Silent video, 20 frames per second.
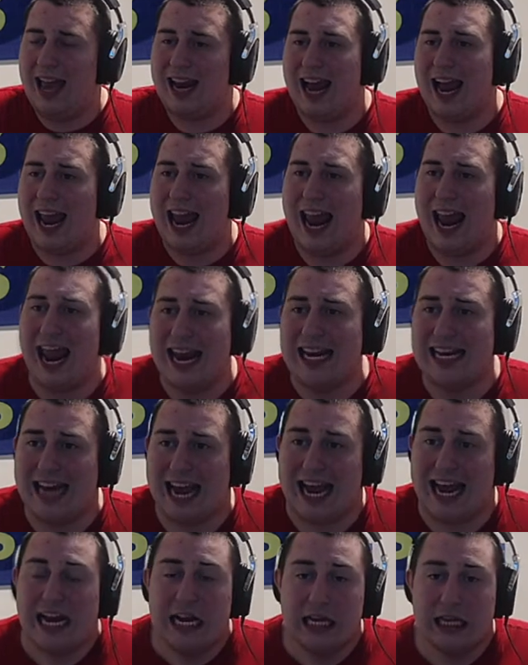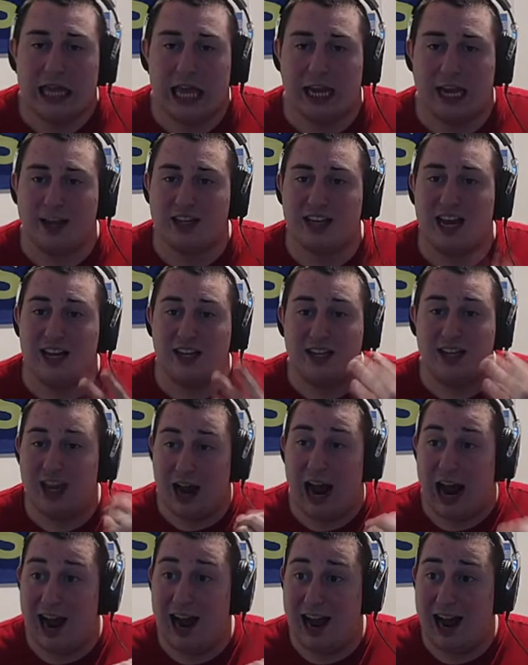I hate it. Like, because I,
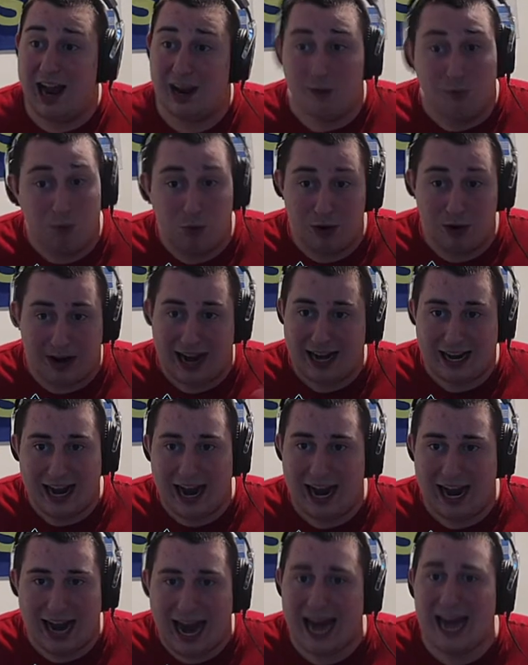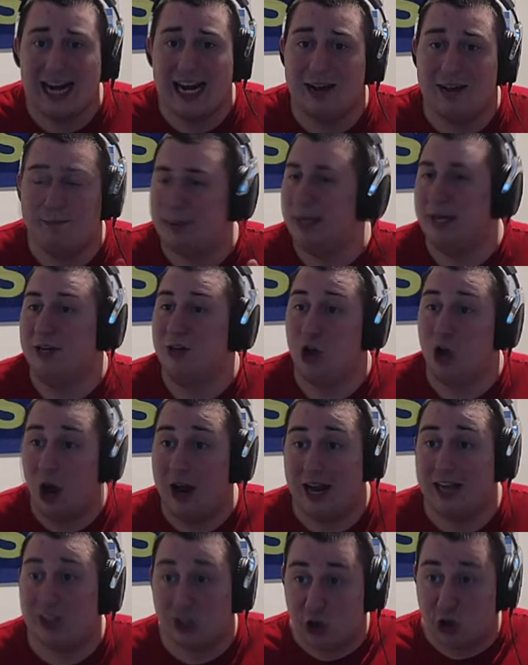I, I, I hate it, but it
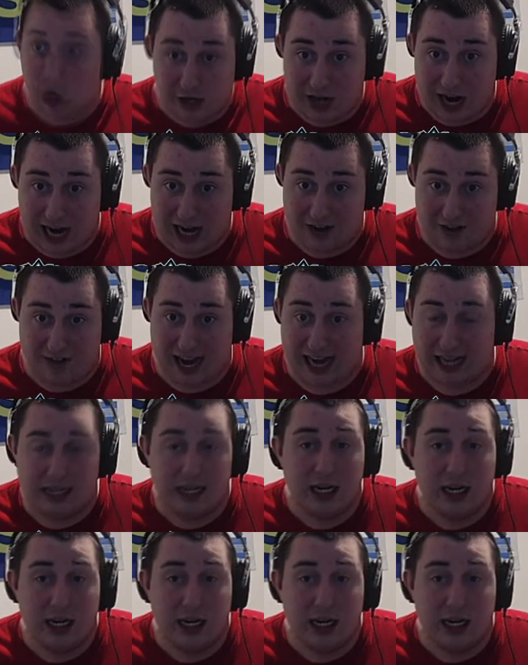it's a good kind of hate.